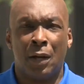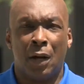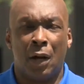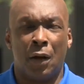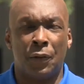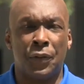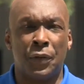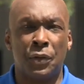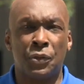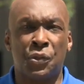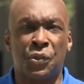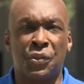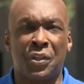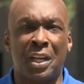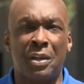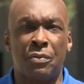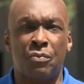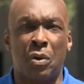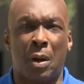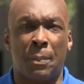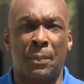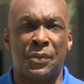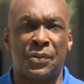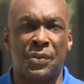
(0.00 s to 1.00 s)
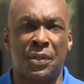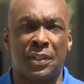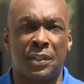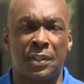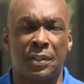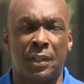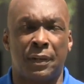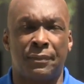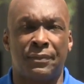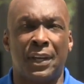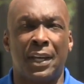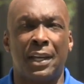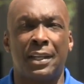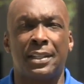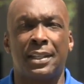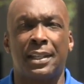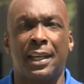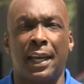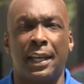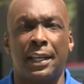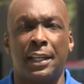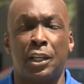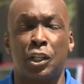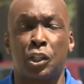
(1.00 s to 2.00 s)
Although State Representative Ed
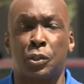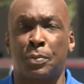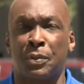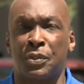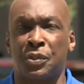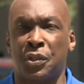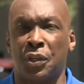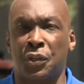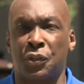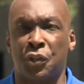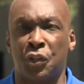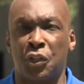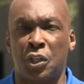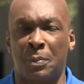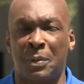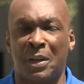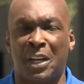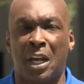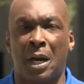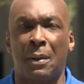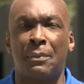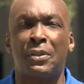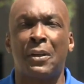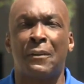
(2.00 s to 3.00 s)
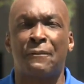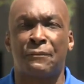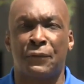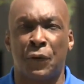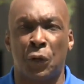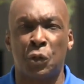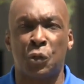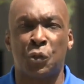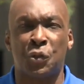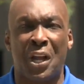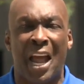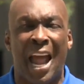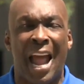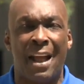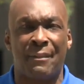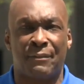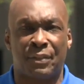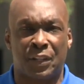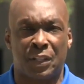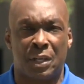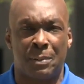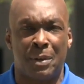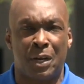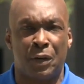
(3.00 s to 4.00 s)
Gainey was issued to become the first
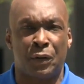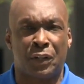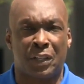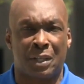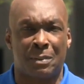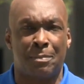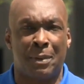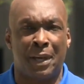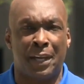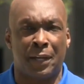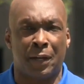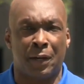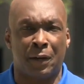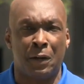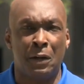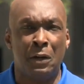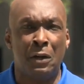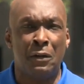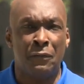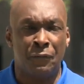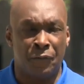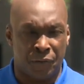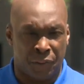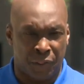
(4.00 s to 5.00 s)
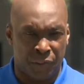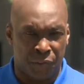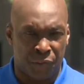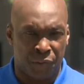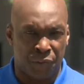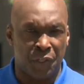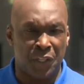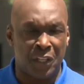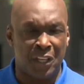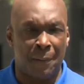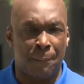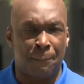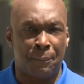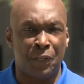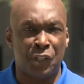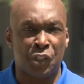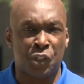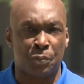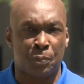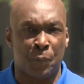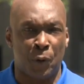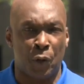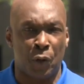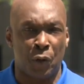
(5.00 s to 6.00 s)
African American mayor for the city of
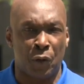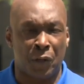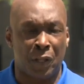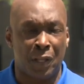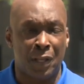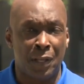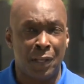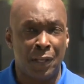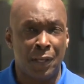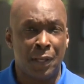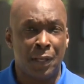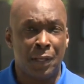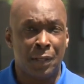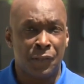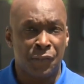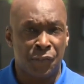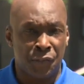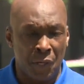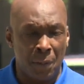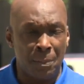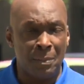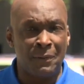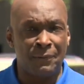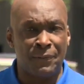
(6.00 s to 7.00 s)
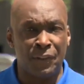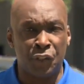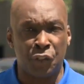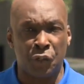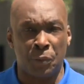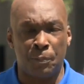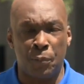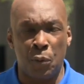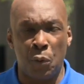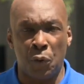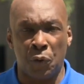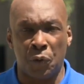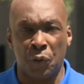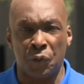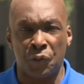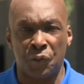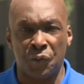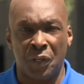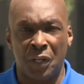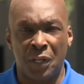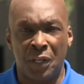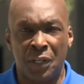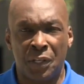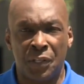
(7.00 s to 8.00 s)
Pittsburgh, some of his
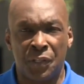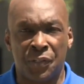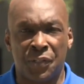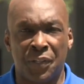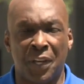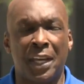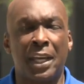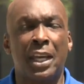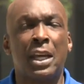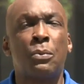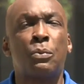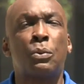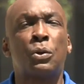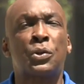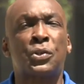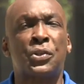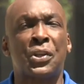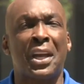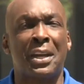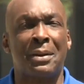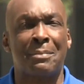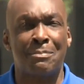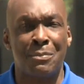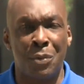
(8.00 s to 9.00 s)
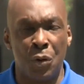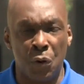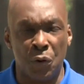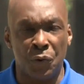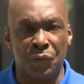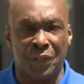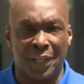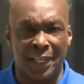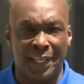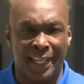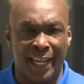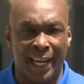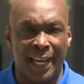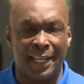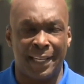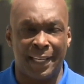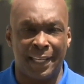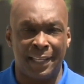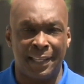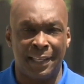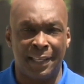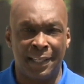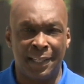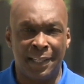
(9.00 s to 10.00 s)
supporters say it will take more than
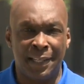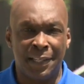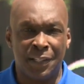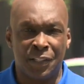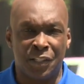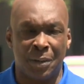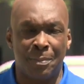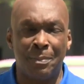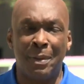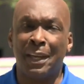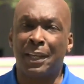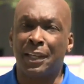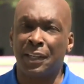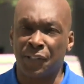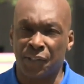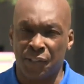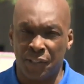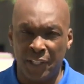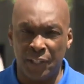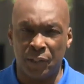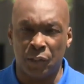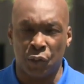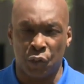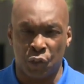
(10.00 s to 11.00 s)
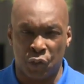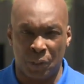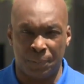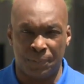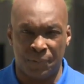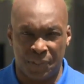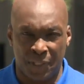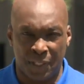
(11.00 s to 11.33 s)
Gainey to make his leadership